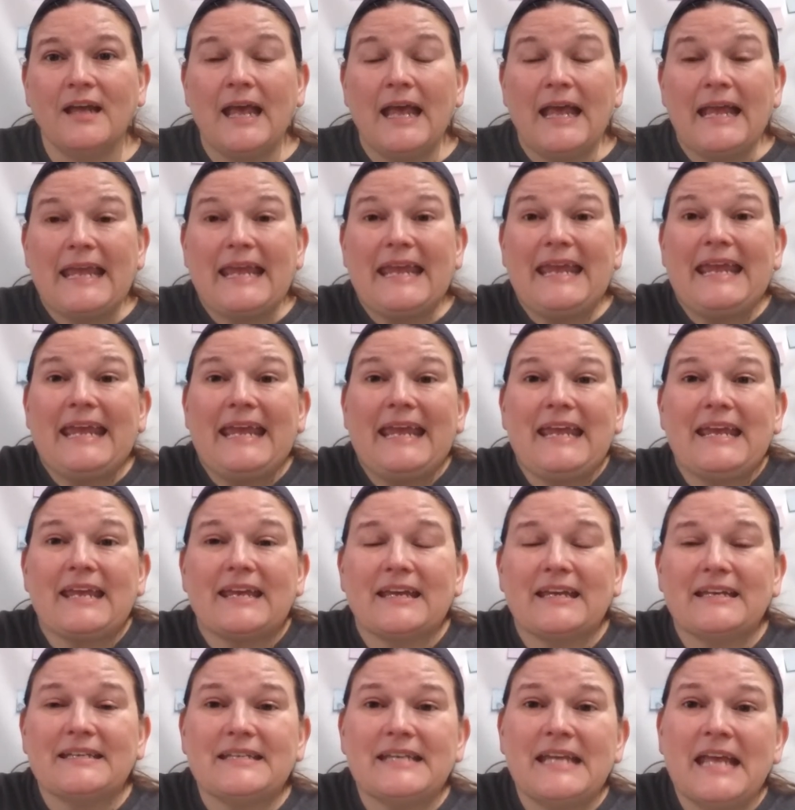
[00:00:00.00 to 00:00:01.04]
He
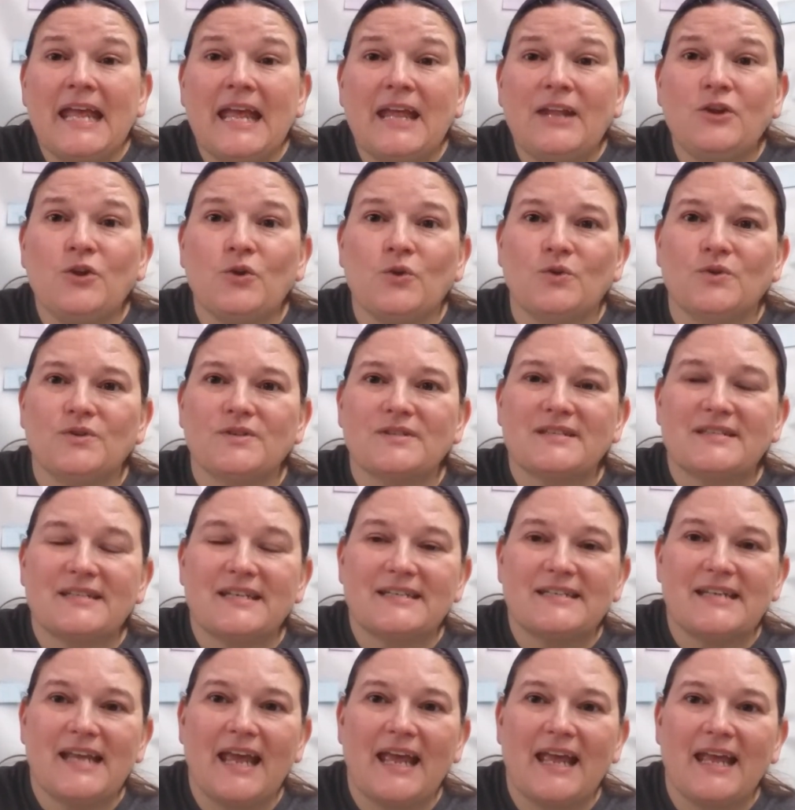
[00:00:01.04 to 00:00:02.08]
continues to
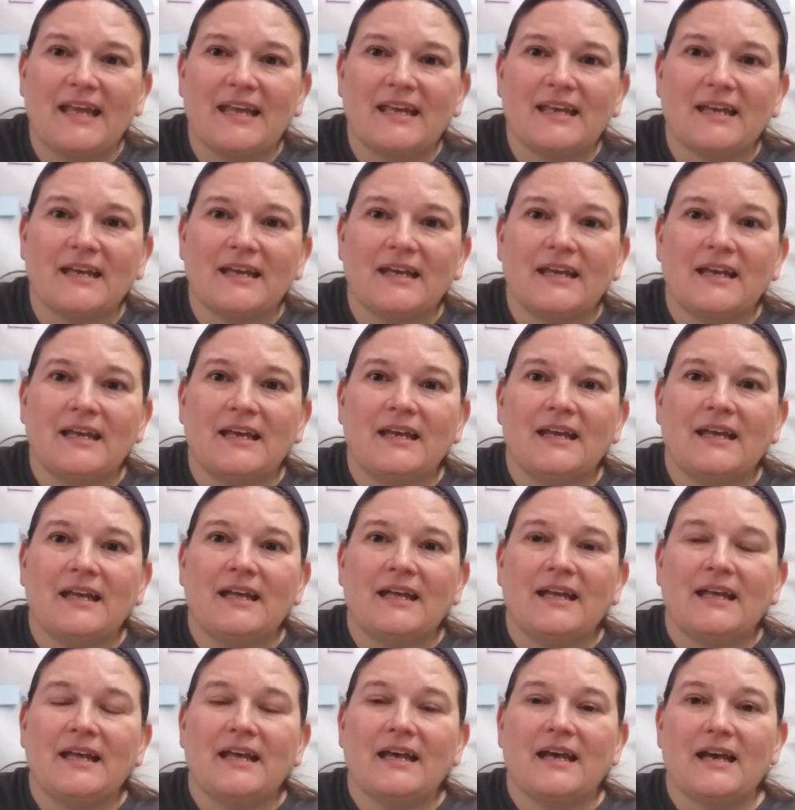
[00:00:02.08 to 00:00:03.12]
take
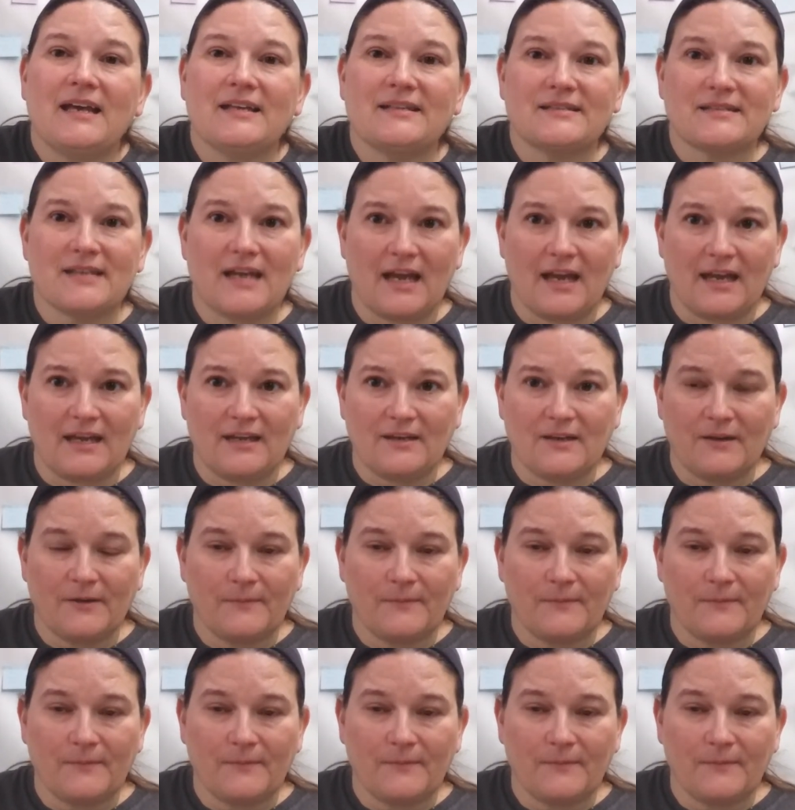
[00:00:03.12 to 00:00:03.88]
a side